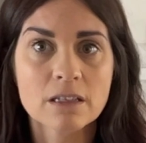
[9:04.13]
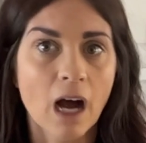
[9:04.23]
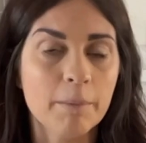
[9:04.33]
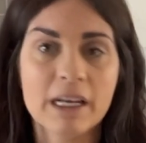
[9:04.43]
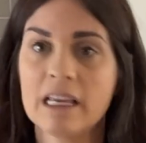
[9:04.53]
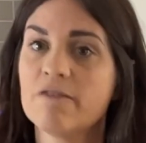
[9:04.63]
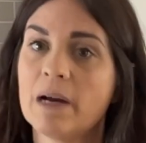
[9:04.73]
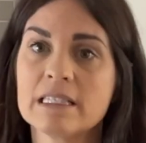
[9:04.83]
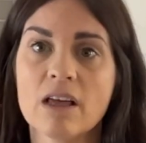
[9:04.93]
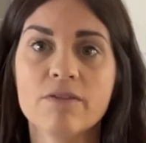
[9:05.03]
I'm going to give
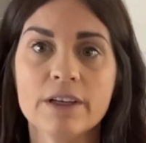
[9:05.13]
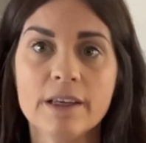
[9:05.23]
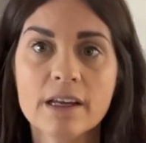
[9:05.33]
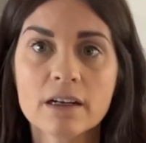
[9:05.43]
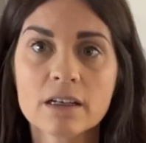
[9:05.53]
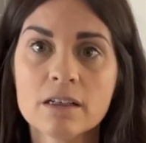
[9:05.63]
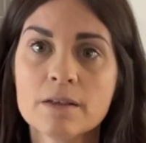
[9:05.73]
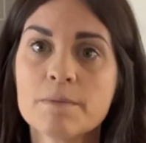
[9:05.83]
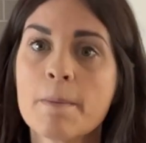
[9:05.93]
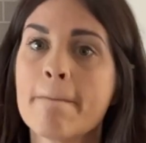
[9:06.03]
myself a year,
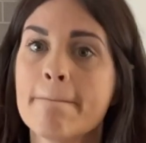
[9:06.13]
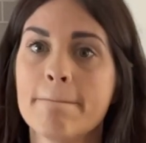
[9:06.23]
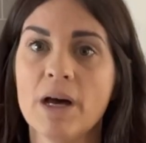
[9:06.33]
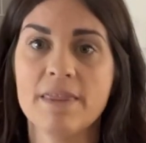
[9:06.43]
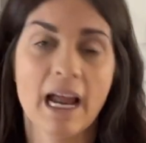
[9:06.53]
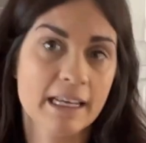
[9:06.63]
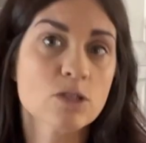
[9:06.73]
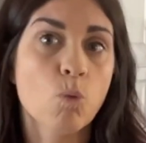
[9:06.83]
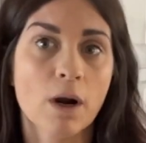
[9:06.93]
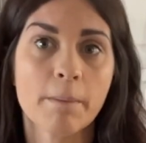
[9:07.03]
but that is
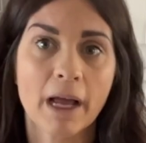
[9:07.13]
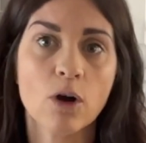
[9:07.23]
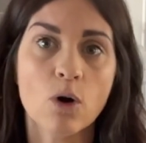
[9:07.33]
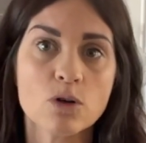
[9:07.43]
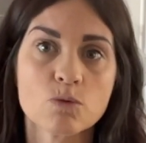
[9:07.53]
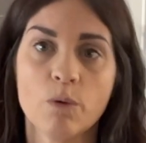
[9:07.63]
one of my goals.